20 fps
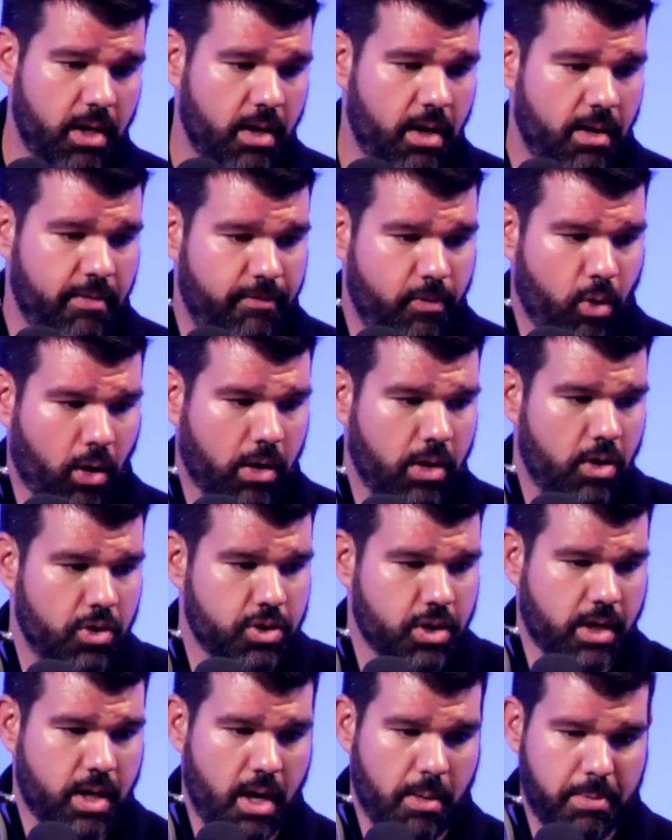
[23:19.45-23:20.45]
an, a
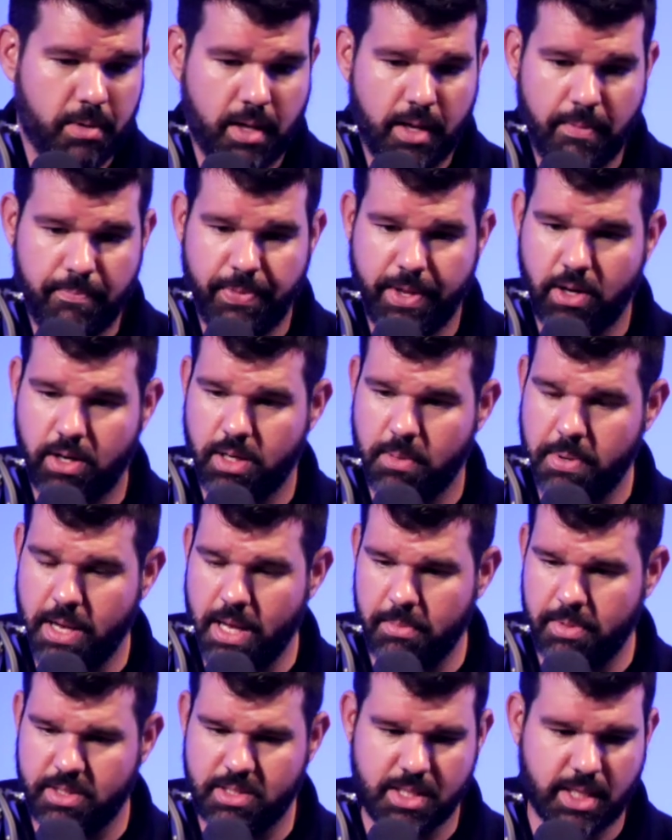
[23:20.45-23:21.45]
foreclosure company. They're gonna
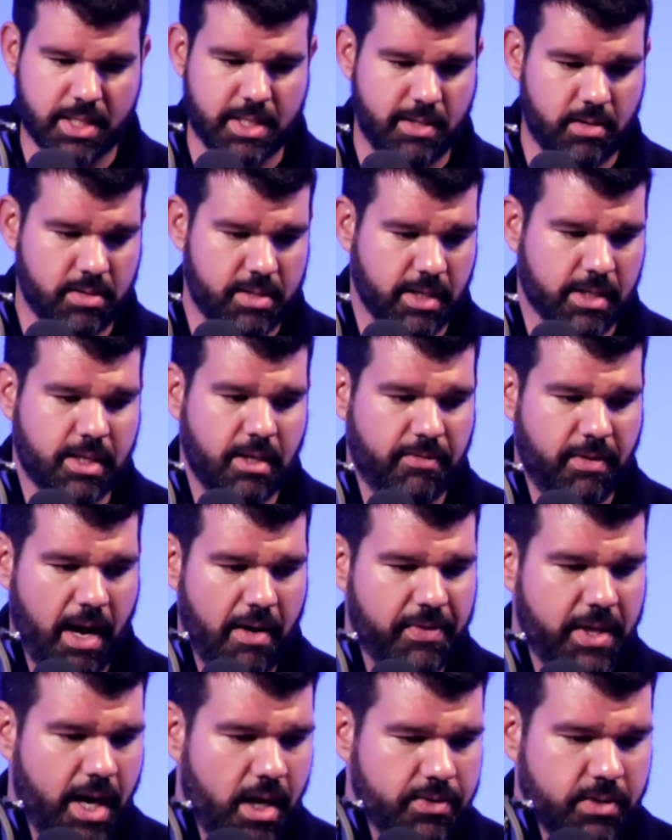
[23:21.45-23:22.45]
pay me sixty or
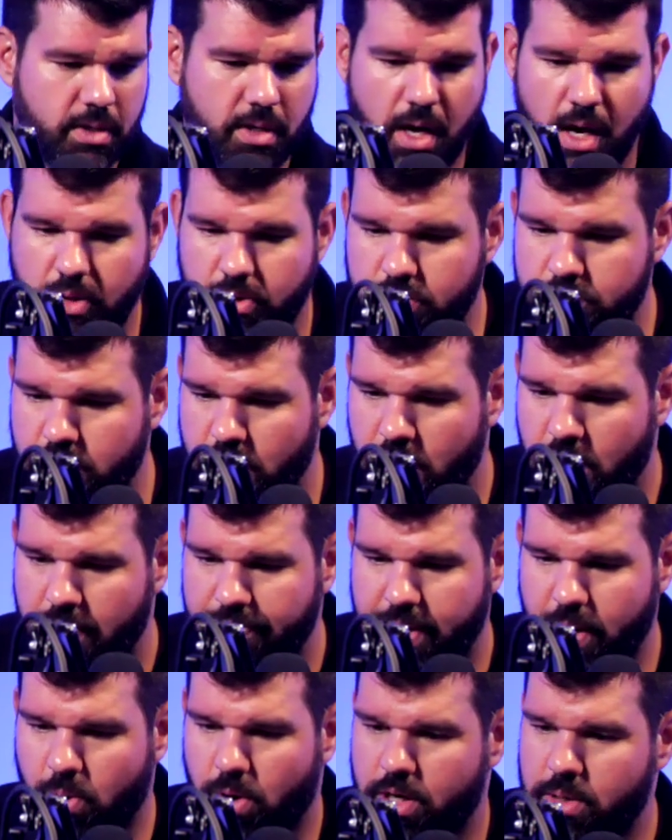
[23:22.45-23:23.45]
sixty-five thousand dollars.
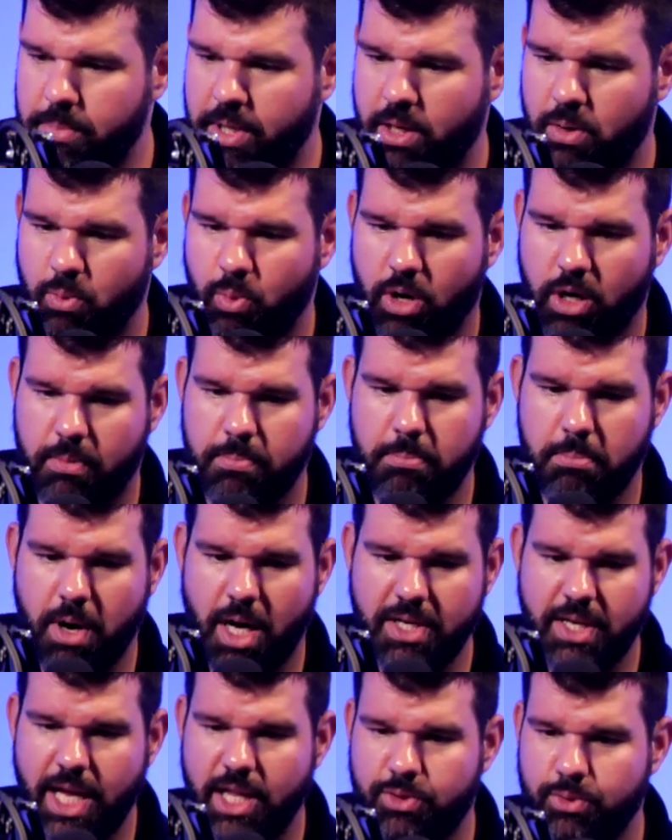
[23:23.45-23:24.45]
They wanted me to work
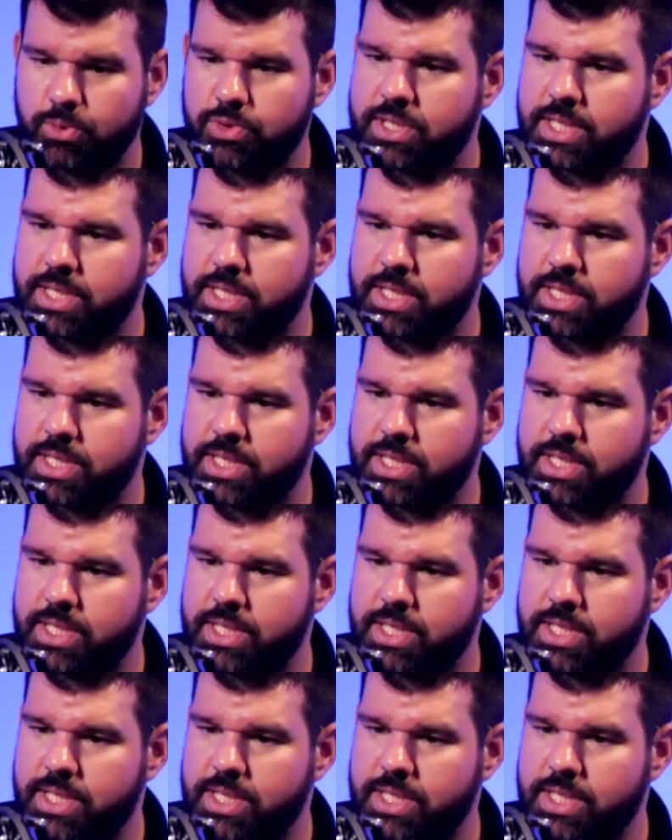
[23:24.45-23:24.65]
Monday through